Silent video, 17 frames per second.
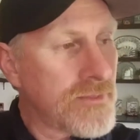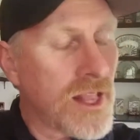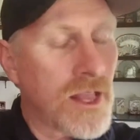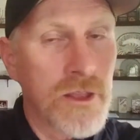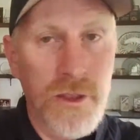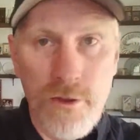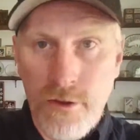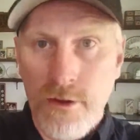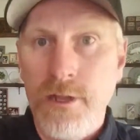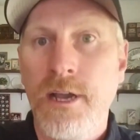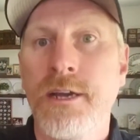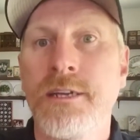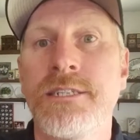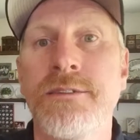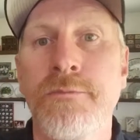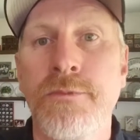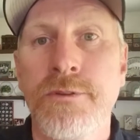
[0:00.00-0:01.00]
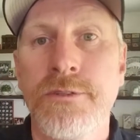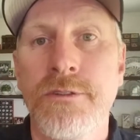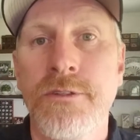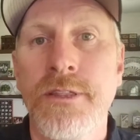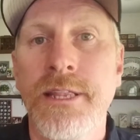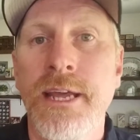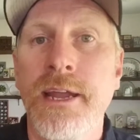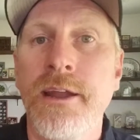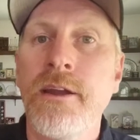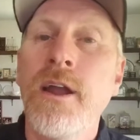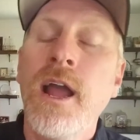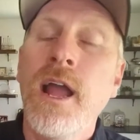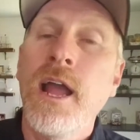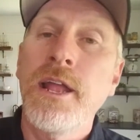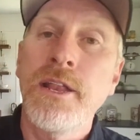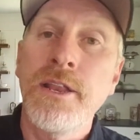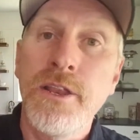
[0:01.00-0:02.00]
Your customers are there
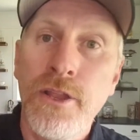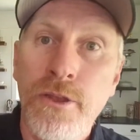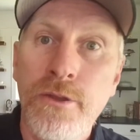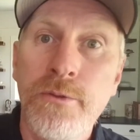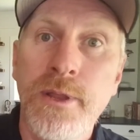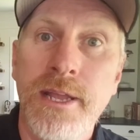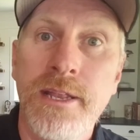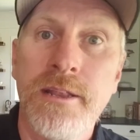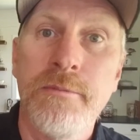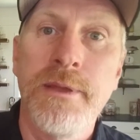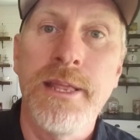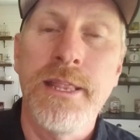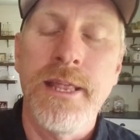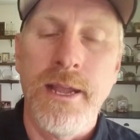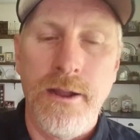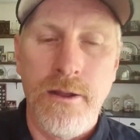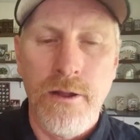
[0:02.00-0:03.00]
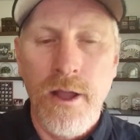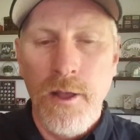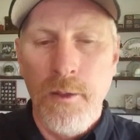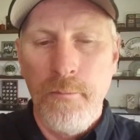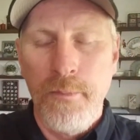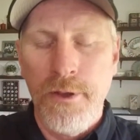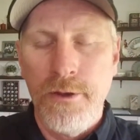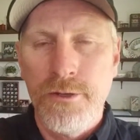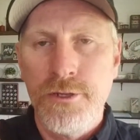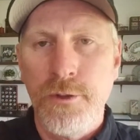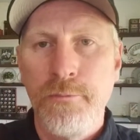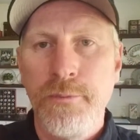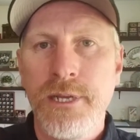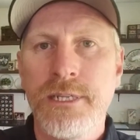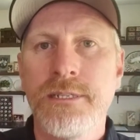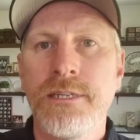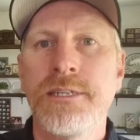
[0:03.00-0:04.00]
and you need to be there. Build your
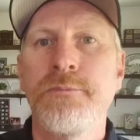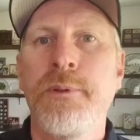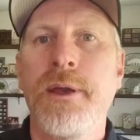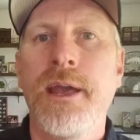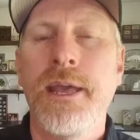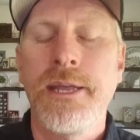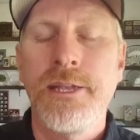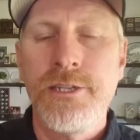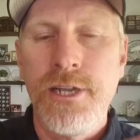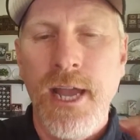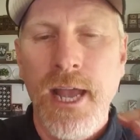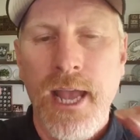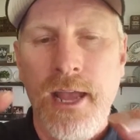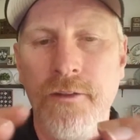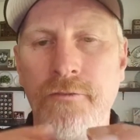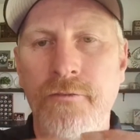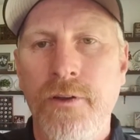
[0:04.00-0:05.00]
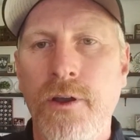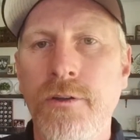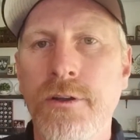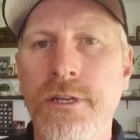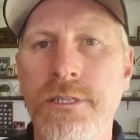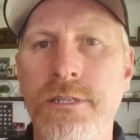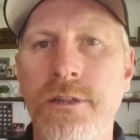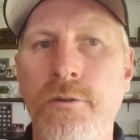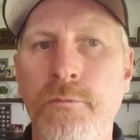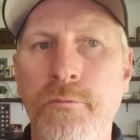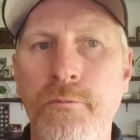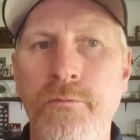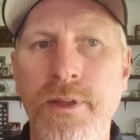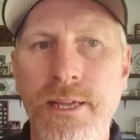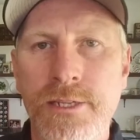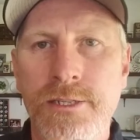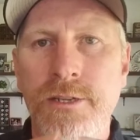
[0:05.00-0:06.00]
business page and focus on
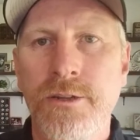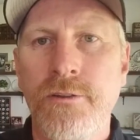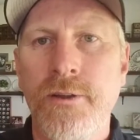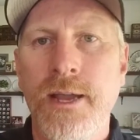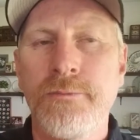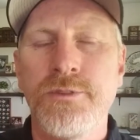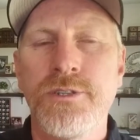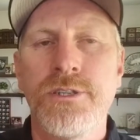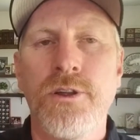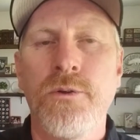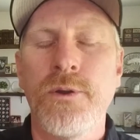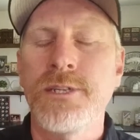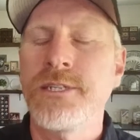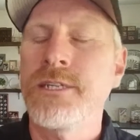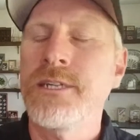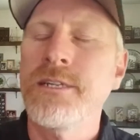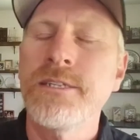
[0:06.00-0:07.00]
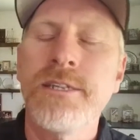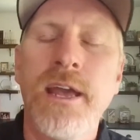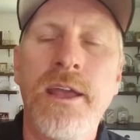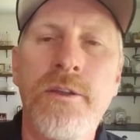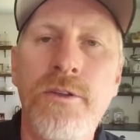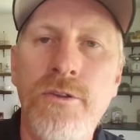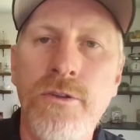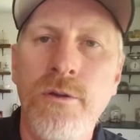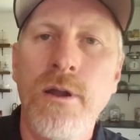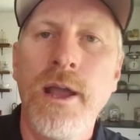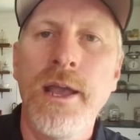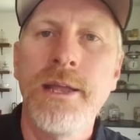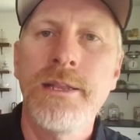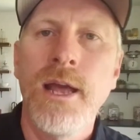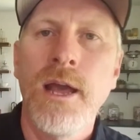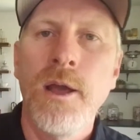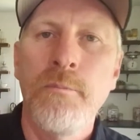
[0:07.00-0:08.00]
Instagram stories. It is a
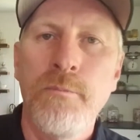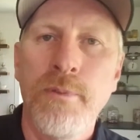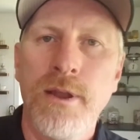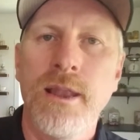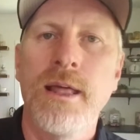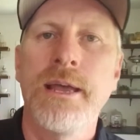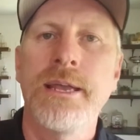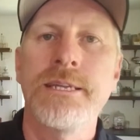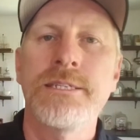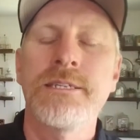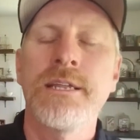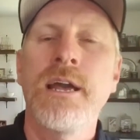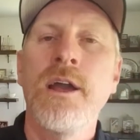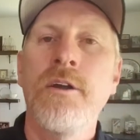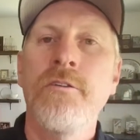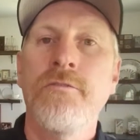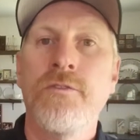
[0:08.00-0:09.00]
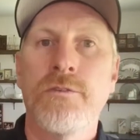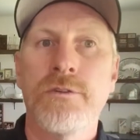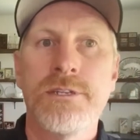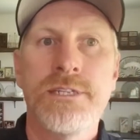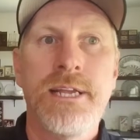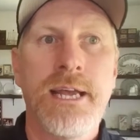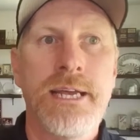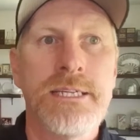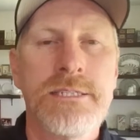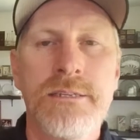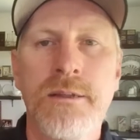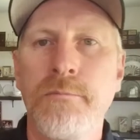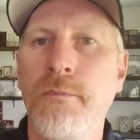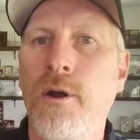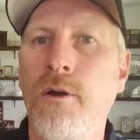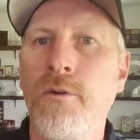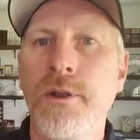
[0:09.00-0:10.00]
great place for
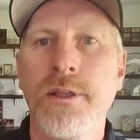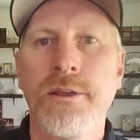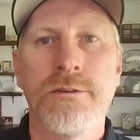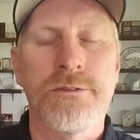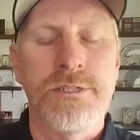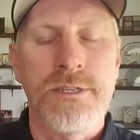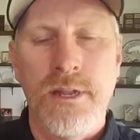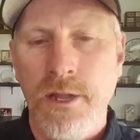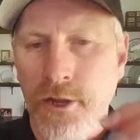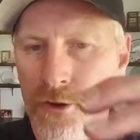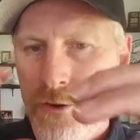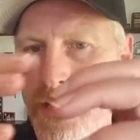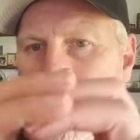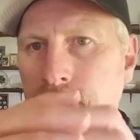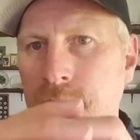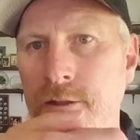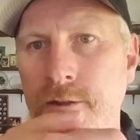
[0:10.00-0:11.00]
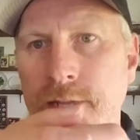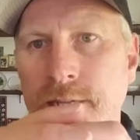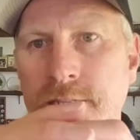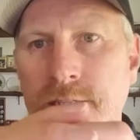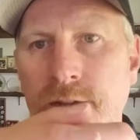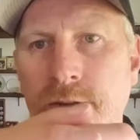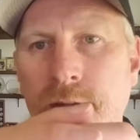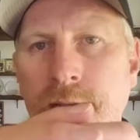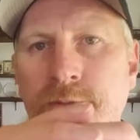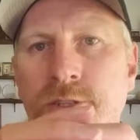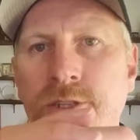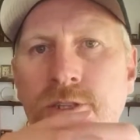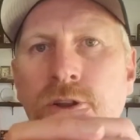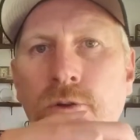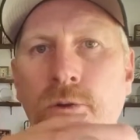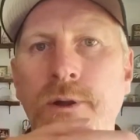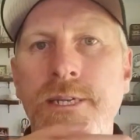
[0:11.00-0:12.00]
testimonials. Create a little Instagram
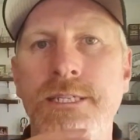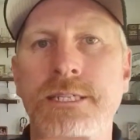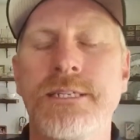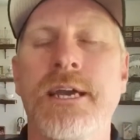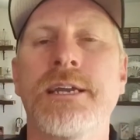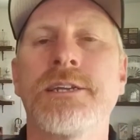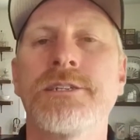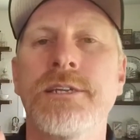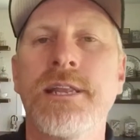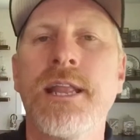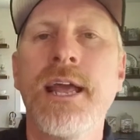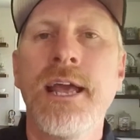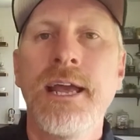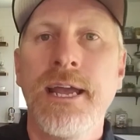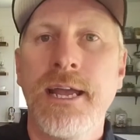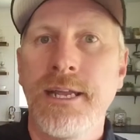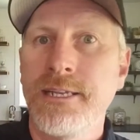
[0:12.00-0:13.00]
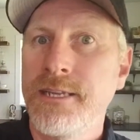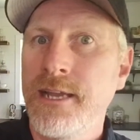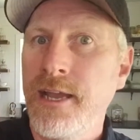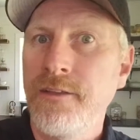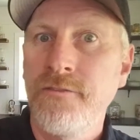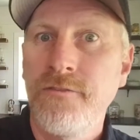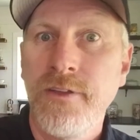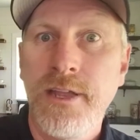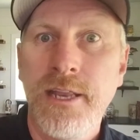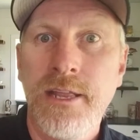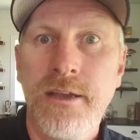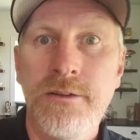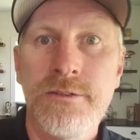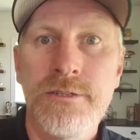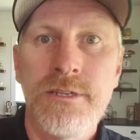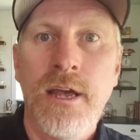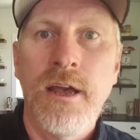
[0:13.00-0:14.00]
story section and take
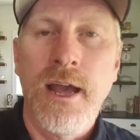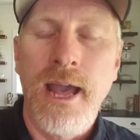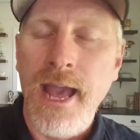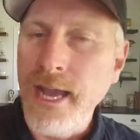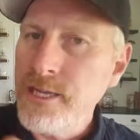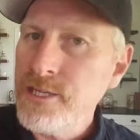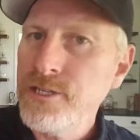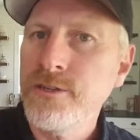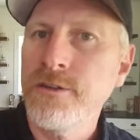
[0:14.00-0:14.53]
videos. Ask